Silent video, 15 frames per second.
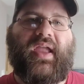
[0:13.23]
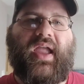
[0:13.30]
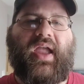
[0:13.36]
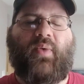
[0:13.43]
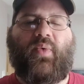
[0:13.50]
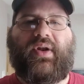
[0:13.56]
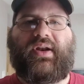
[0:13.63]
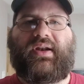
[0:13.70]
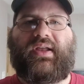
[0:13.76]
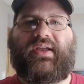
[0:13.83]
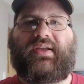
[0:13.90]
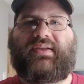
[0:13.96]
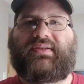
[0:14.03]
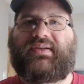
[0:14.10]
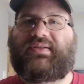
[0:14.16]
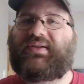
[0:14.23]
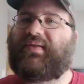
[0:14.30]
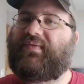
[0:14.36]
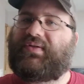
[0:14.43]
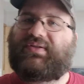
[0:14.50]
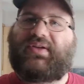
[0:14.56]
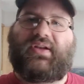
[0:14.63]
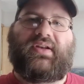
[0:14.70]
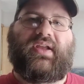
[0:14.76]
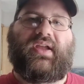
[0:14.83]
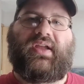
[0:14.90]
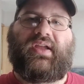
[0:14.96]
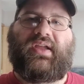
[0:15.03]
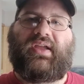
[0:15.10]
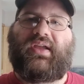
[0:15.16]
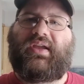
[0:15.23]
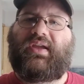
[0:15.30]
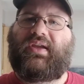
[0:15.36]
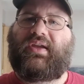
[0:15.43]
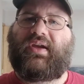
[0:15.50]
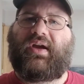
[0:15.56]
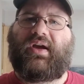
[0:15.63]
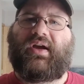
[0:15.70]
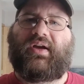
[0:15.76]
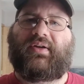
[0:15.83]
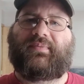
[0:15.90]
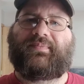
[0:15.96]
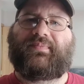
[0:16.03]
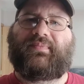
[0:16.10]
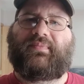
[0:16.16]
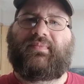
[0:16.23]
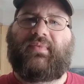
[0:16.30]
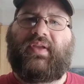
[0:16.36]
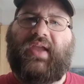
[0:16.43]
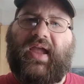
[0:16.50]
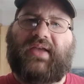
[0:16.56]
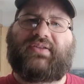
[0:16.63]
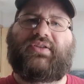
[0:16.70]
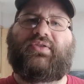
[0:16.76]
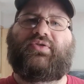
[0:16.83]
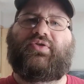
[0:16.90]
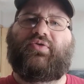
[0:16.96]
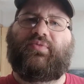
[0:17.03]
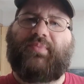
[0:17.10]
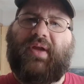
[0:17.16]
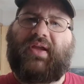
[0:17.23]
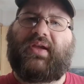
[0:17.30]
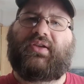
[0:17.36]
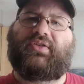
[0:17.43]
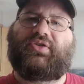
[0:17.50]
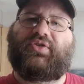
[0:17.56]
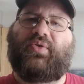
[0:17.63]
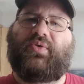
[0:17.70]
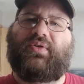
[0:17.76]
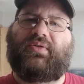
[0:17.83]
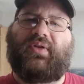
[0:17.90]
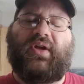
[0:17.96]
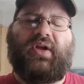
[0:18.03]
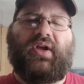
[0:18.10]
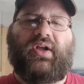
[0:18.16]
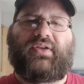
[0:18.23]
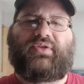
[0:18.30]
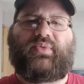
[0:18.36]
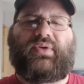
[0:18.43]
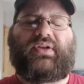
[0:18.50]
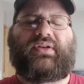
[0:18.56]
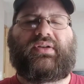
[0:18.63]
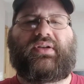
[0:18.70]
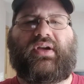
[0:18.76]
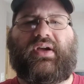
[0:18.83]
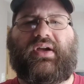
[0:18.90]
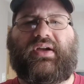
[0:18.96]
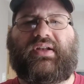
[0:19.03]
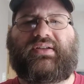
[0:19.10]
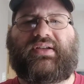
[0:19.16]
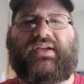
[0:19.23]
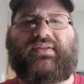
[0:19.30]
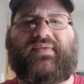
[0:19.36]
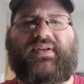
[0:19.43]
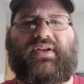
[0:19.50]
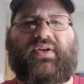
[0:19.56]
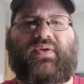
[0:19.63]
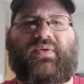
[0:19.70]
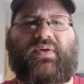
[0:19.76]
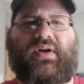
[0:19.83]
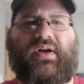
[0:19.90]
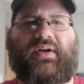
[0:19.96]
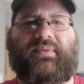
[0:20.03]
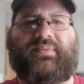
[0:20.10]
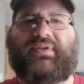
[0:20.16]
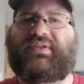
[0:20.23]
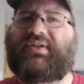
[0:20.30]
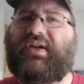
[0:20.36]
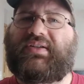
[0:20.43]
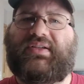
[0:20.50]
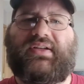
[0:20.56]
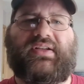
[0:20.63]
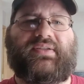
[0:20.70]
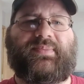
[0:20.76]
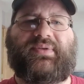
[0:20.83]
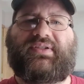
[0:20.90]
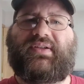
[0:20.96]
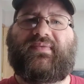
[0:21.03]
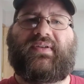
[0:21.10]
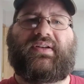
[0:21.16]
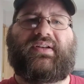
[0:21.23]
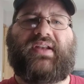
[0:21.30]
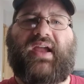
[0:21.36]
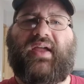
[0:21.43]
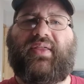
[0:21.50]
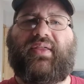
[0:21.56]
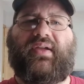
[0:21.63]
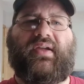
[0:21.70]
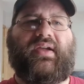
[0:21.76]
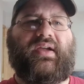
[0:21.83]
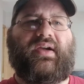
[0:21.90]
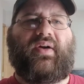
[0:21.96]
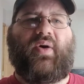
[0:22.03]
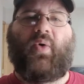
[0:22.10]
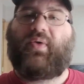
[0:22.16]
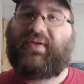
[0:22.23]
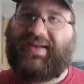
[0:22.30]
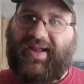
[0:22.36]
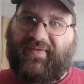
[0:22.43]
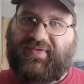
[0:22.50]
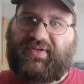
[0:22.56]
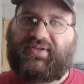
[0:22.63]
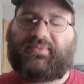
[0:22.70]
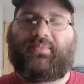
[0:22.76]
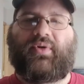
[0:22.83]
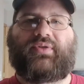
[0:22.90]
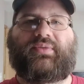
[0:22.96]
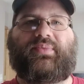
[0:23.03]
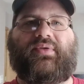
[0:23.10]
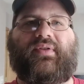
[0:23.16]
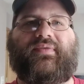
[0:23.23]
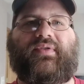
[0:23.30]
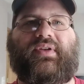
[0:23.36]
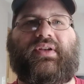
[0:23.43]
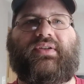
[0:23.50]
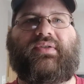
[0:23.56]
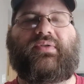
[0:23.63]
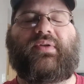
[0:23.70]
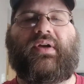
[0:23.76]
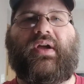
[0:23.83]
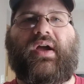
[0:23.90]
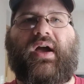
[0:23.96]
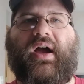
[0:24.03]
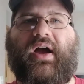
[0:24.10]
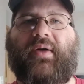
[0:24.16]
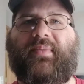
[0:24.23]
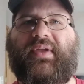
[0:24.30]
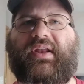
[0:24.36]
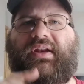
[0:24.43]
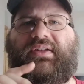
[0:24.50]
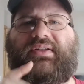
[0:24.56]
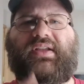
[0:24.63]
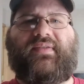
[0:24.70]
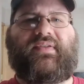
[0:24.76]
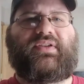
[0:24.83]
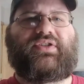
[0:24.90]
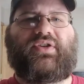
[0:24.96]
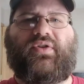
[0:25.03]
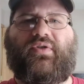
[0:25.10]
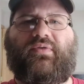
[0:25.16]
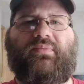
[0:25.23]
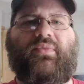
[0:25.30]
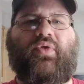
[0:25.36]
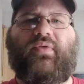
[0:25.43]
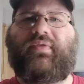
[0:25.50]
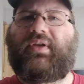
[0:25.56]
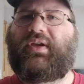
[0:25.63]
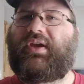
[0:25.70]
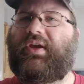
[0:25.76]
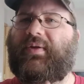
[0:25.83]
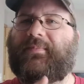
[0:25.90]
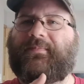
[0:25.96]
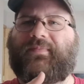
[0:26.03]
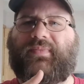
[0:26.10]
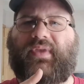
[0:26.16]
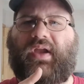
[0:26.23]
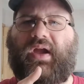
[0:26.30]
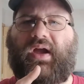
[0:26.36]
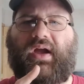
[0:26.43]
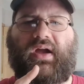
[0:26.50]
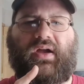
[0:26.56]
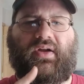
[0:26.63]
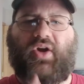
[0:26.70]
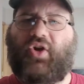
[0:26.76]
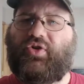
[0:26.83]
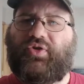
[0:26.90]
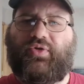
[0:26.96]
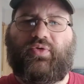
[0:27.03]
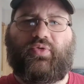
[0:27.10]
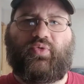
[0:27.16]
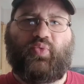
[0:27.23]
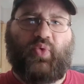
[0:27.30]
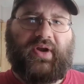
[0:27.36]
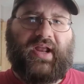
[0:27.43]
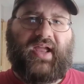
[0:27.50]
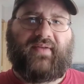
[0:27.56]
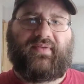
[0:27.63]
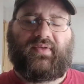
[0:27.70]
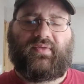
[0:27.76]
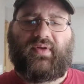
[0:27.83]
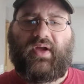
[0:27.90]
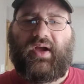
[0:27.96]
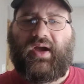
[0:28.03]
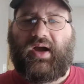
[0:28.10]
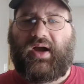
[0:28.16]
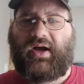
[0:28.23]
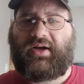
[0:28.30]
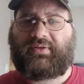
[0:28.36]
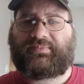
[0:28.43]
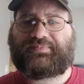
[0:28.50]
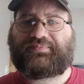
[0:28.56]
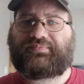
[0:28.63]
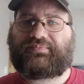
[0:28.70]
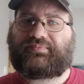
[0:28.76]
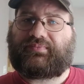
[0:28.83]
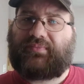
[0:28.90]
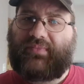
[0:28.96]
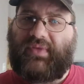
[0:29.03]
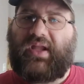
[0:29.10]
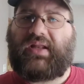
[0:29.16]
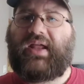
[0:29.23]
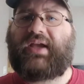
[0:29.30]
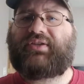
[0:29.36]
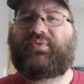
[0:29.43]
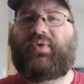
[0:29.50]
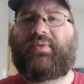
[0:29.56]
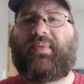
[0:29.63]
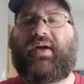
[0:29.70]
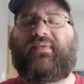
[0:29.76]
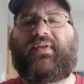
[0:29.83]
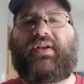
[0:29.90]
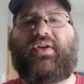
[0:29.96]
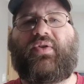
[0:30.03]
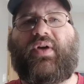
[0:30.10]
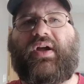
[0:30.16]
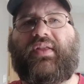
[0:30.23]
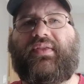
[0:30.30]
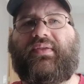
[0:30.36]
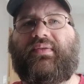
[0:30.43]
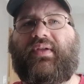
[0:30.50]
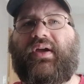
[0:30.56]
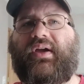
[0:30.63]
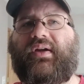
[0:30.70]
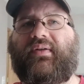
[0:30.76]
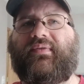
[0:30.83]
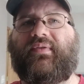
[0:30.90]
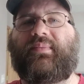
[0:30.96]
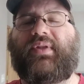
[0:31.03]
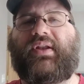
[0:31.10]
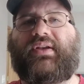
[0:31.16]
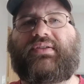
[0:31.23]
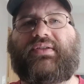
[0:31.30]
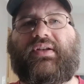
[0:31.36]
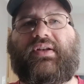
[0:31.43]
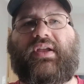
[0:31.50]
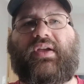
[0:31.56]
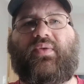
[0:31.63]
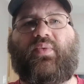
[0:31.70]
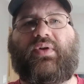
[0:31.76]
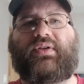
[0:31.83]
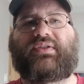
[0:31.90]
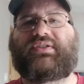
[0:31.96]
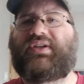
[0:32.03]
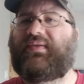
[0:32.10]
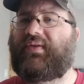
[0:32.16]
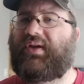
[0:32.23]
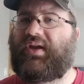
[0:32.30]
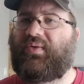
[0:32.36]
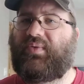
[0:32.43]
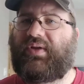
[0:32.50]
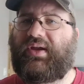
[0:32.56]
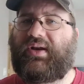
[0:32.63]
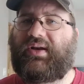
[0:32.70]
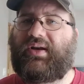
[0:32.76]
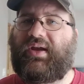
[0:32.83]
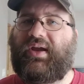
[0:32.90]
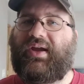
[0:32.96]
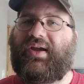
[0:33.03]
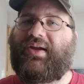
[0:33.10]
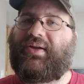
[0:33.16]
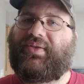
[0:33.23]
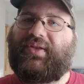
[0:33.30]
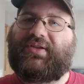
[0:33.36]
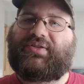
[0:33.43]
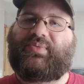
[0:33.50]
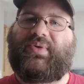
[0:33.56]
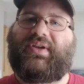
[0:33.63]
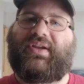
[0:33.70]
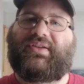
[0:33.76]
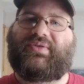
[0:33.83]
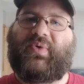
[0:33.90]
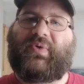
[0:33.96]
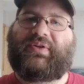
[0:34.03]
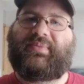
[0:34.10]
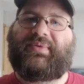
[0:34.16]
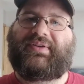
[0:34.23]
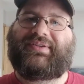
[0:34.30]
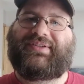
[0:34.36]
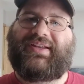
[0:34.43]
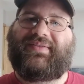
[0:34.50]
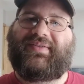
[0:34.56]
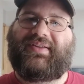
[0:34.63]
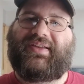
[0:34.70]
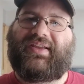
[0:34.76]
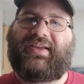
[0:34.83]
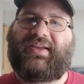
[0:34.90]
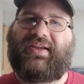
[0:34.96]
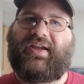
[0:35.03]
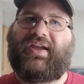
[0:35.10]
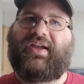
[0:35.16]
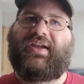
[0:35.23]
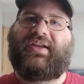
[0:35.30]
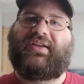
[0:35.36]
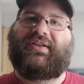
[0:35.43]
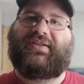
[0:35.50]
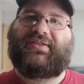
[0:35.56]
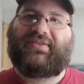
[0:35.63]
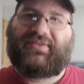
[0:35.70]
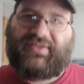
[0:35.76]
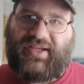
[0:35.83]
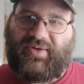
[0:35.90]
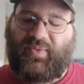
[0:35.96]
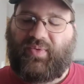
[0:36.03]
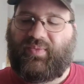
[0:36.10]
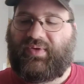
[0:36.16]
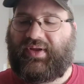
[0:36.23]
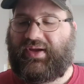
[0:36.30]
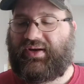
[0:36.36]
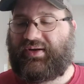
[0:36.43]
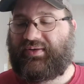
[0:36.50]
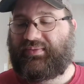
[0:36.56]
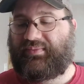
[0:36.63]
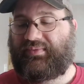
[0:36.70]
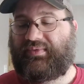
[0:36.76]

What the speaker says: And what it is every Sunday he asks you to make a short, sweet, concise video discussing a specific death or deaths, multiple if you need to, in a TV show, movie, cartoon, what have you. Last week, my video on for Bloody Sunday was Stephen King related. This week is going to be Stephen King sequel related.